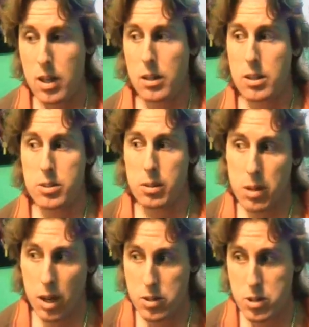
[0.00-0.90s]
the
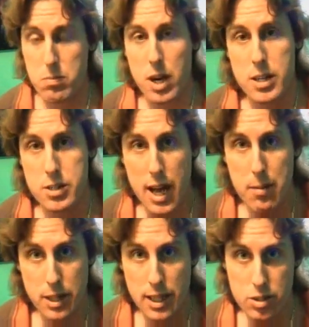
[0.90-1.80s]
subconscious mind, and
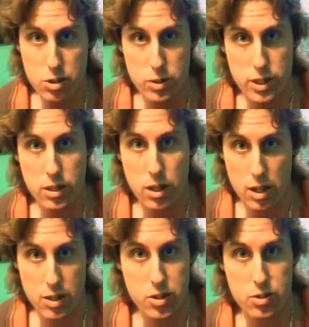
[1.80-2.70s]
tapping into it
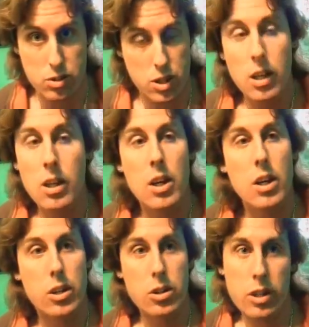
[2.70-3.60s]
consciously,
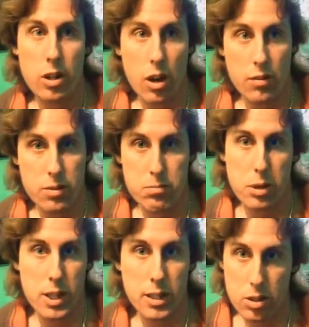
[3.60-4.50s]
you can often
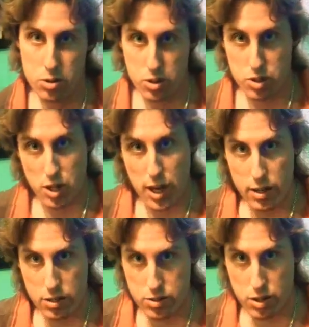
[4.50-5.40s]
bring those
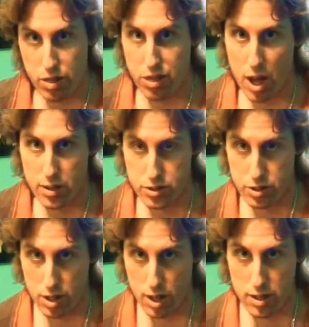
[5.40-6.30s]
desires, thoughts,
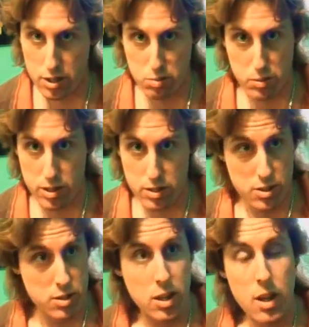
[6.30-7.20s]
and
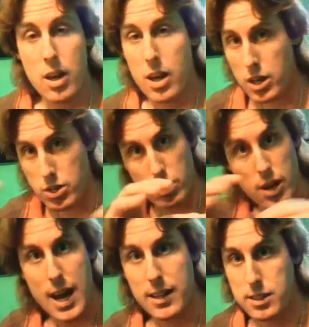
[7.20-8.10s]
experiences,
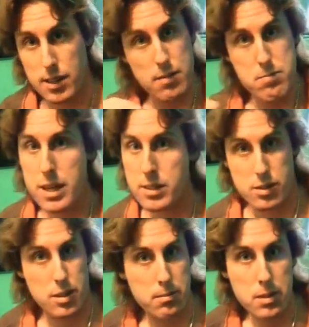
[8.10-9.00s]
interact and mix
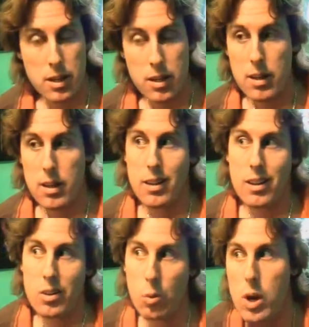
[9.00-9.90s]
them in
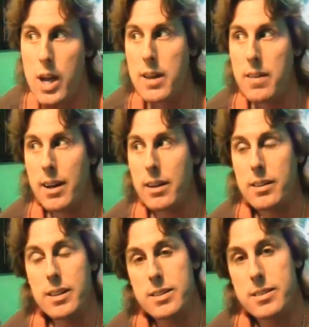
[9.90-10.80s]
a way that
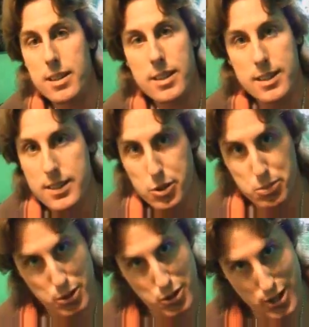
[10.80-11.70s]
is not
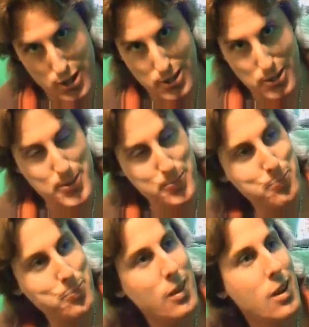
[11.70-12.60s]
100%
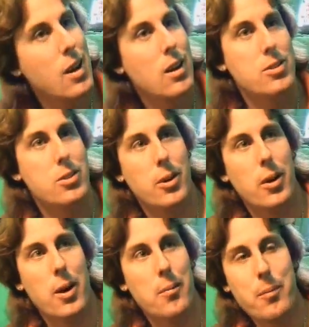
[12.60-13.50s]
accurate. So
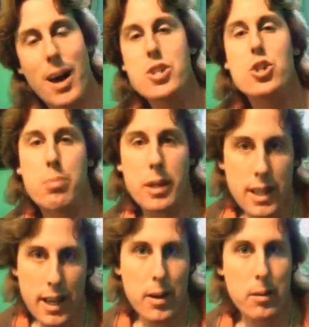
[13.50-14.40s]
I just bring
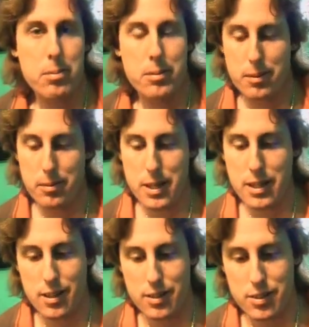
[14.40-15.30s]
that up
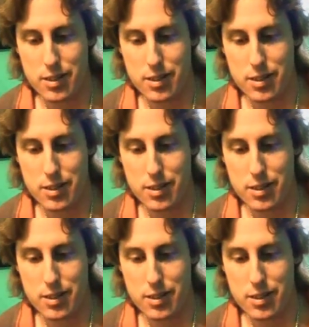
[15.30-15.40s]
because